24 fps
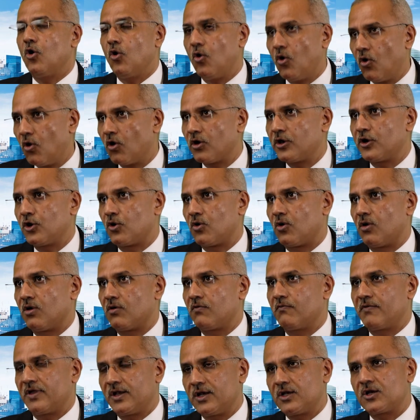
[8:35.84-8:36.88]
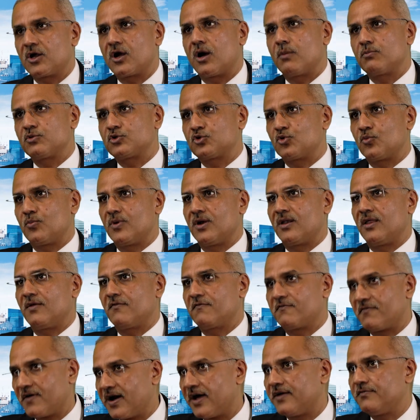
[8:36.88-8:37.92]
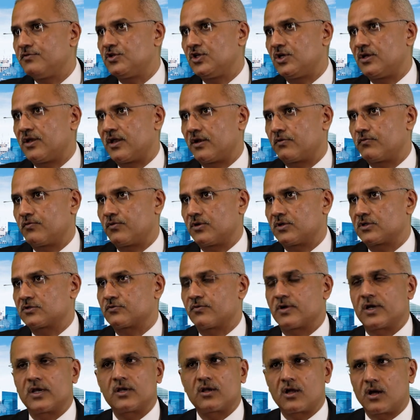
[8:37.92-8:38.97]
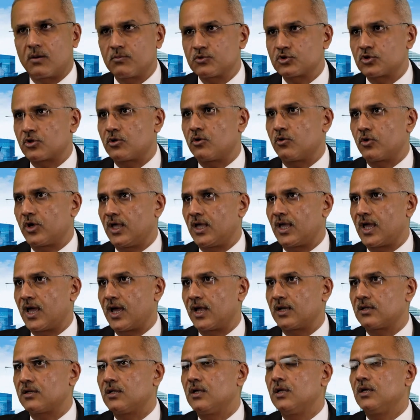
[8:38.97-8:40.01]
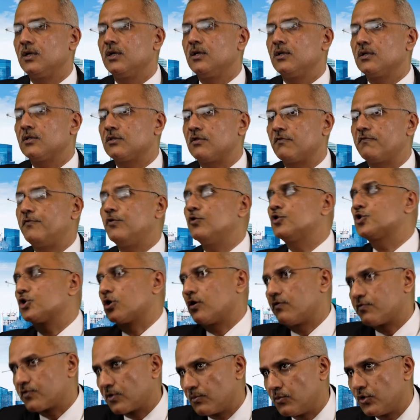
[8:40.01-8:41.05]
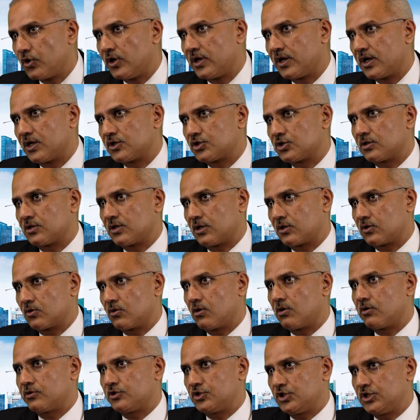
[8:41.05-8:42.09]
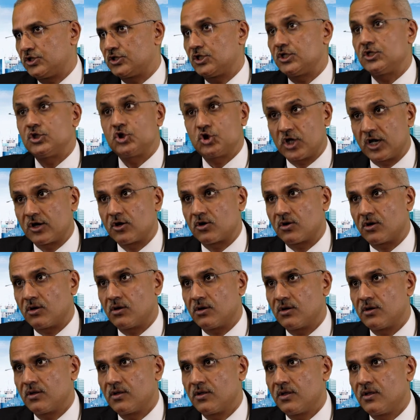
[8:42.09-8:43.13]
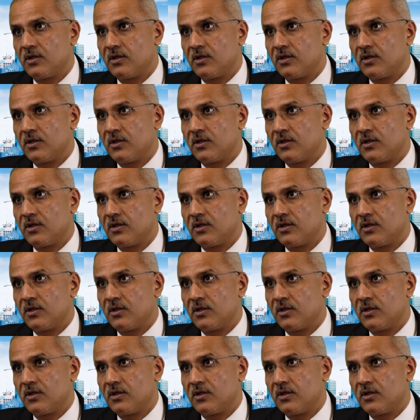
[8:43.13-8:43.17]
All in all, when it comes to building 5G networks, when it comes to looking at the future of communication technologies in general,